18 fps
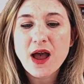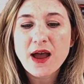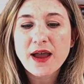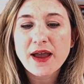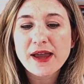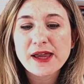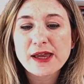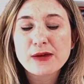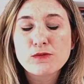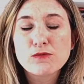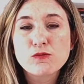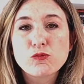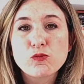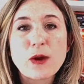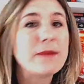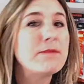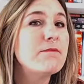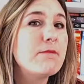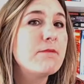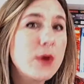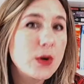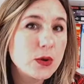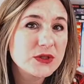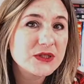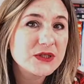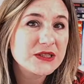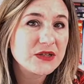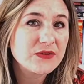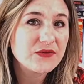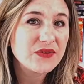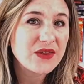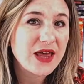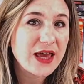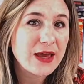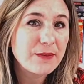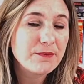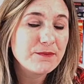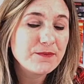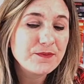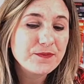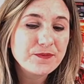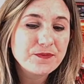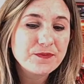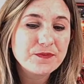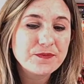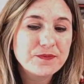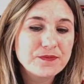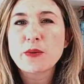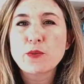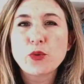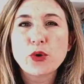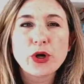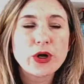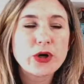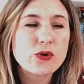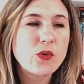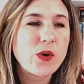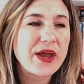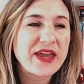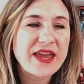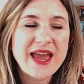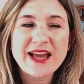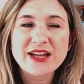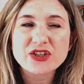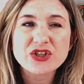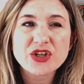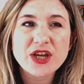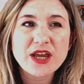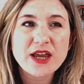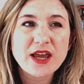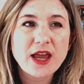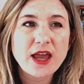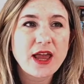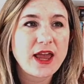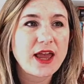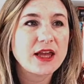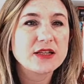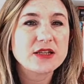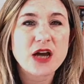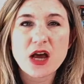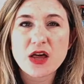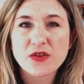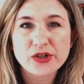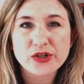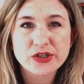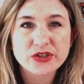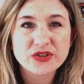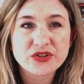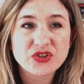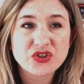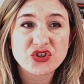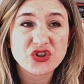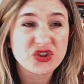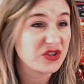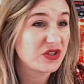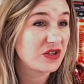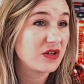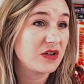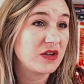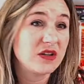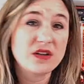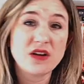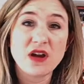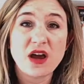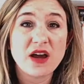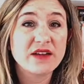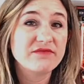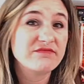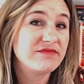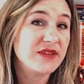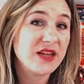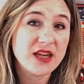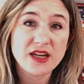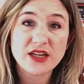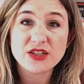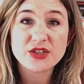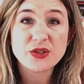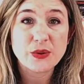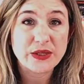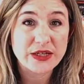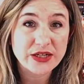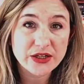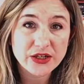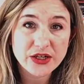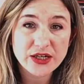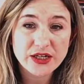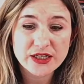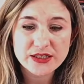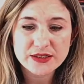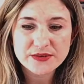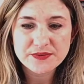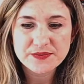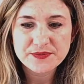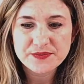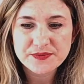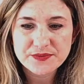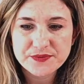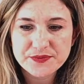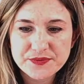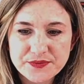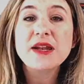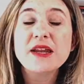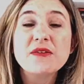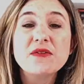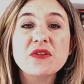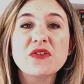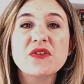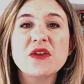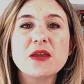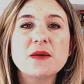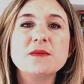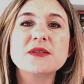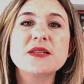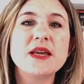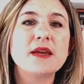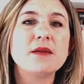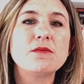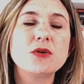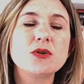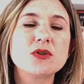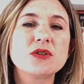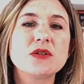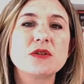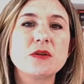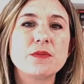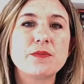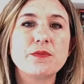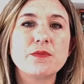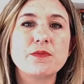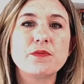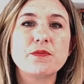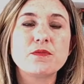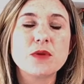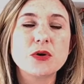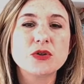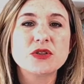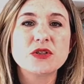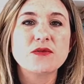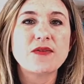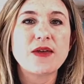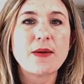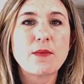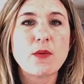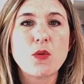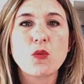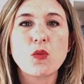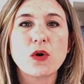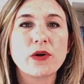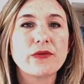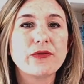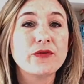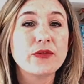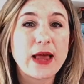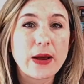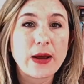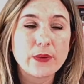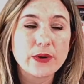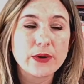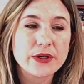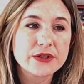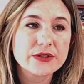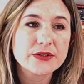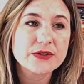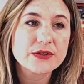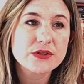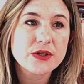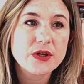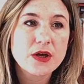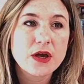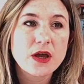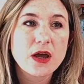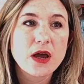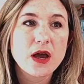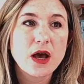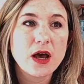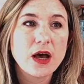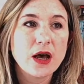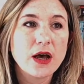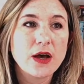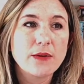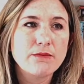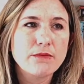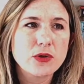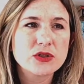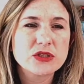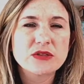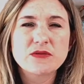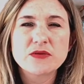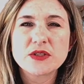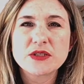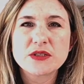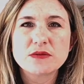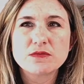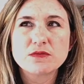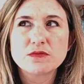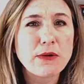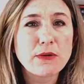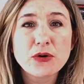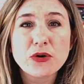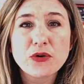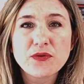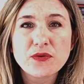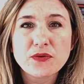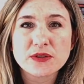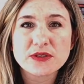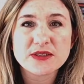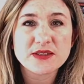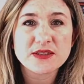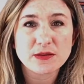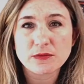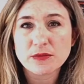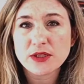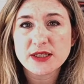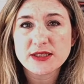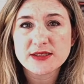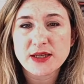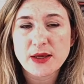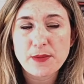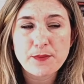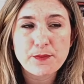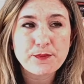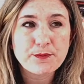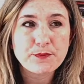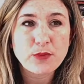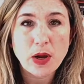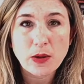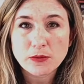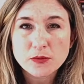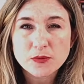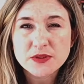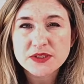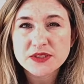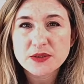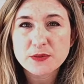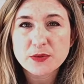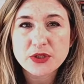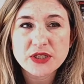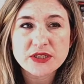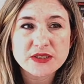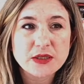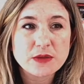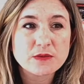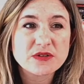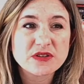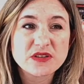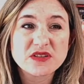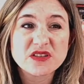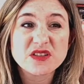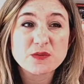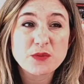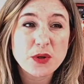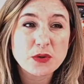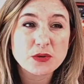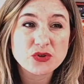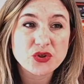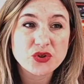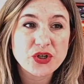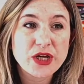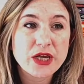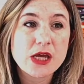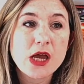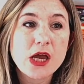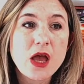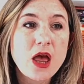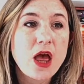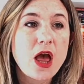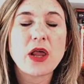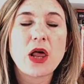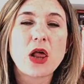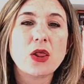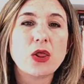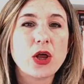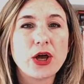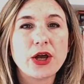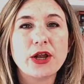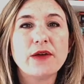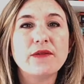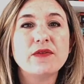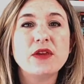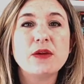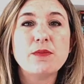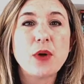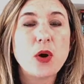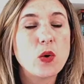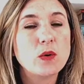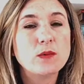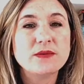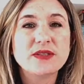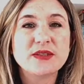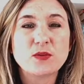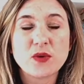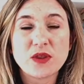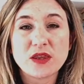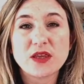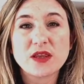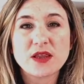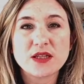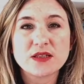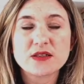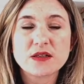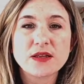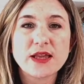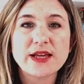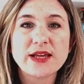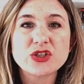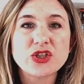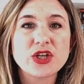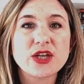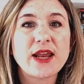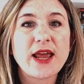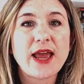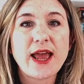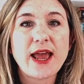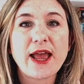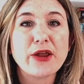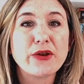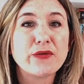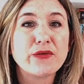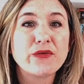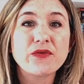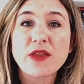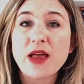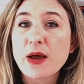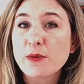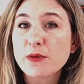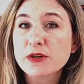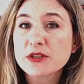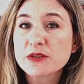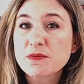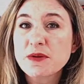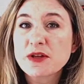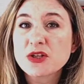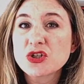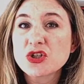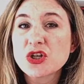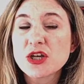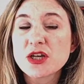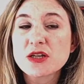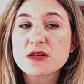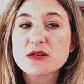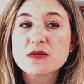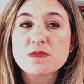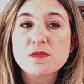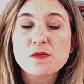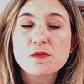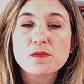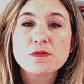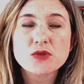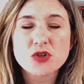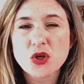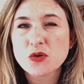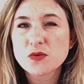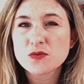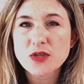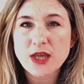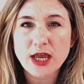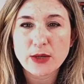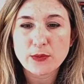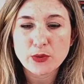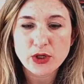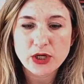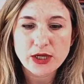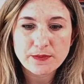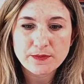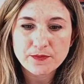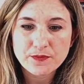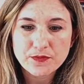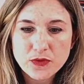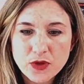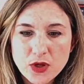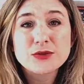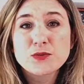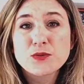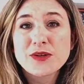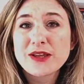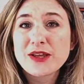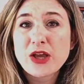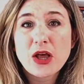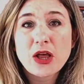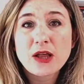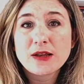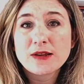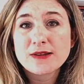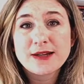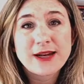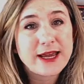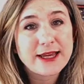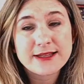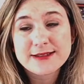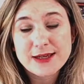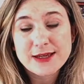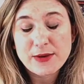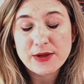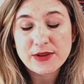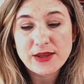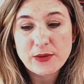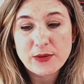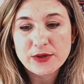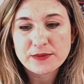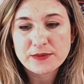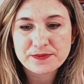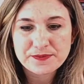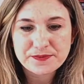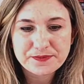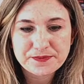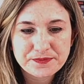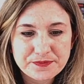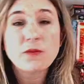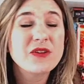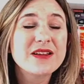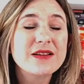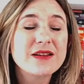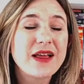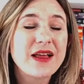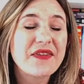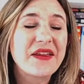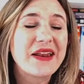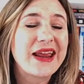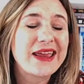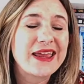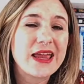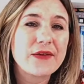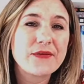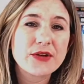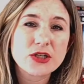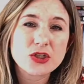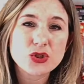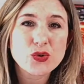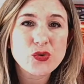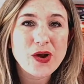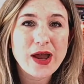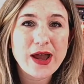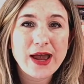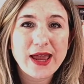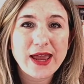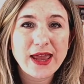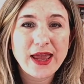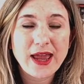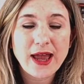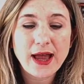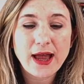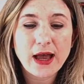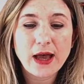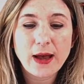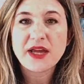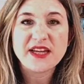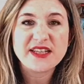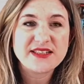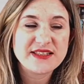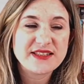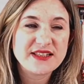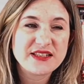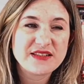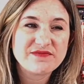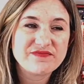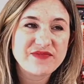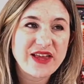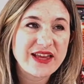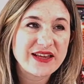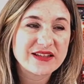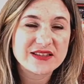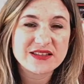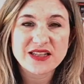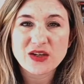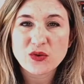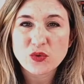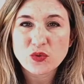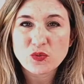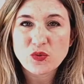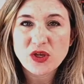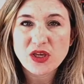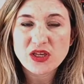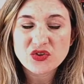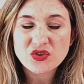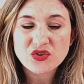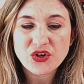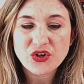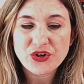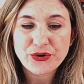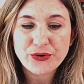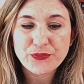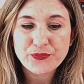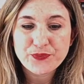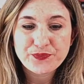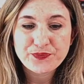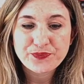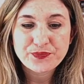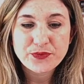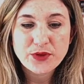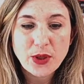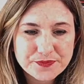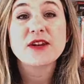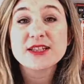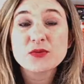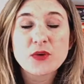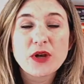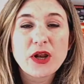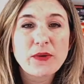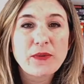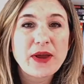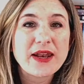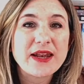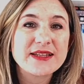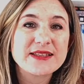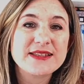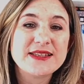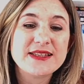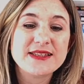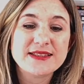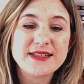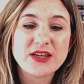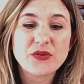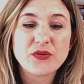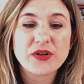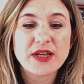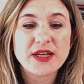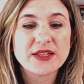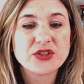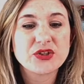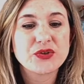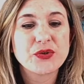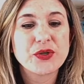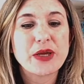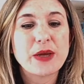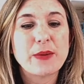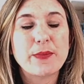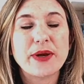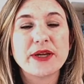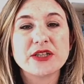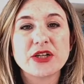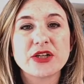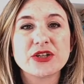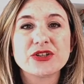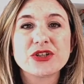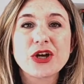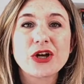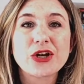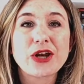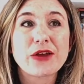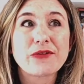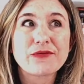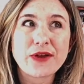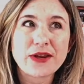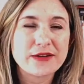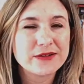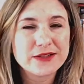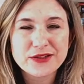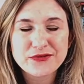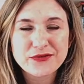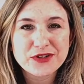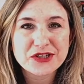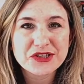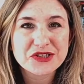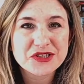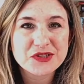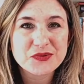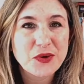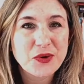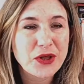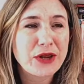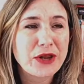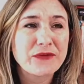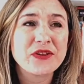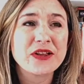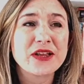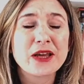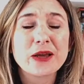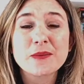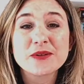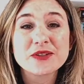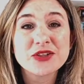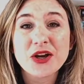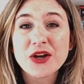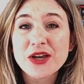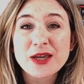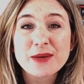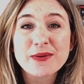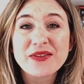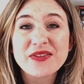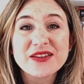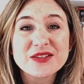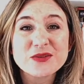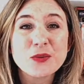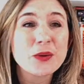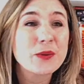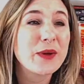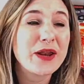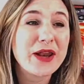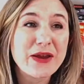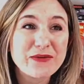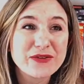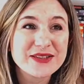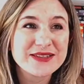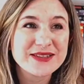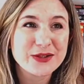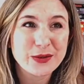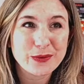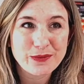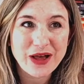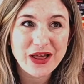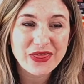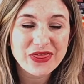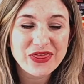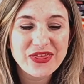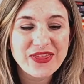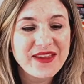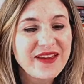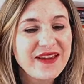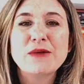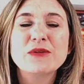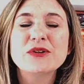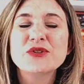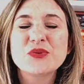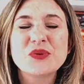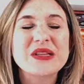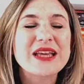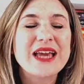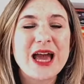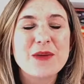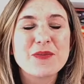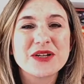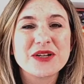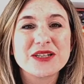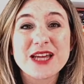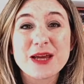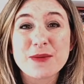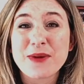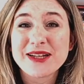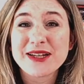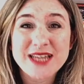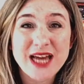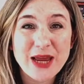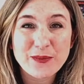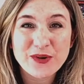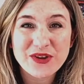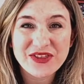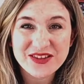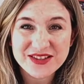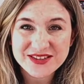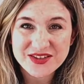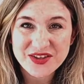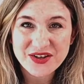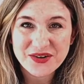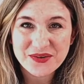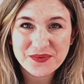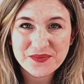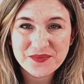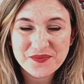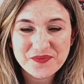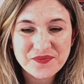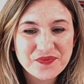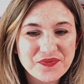I read most of them. Some were quite catching and others just could not get into it at all. Many of the themes in most of them were flowers. I don't know if it's symbolism, probably symbolism since it's poetry, but a lot of the poems within this collection had flowers mentioned, so it's kind of pretty. That's really all that I can say about that one. I'm really glad that I gave it a try, but it didn't like stick with me, so. The next one I read is The Secret History by Donna Tartt. I finally finished this one. I feel like I've been talking about this one about every single month. I was really happy to take my time with this though.